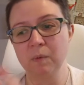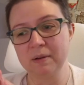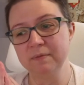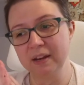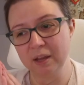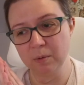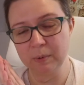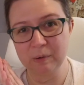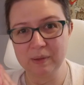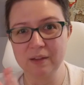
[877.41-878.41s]
one video
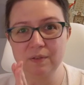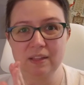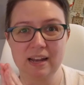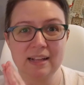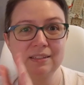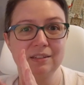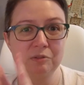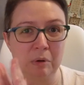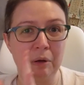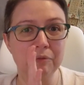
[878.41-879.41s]
per week for the next
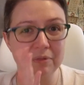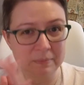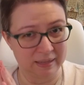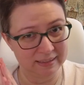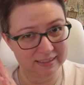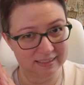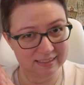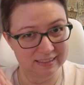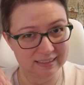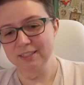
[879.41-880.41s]
12 months.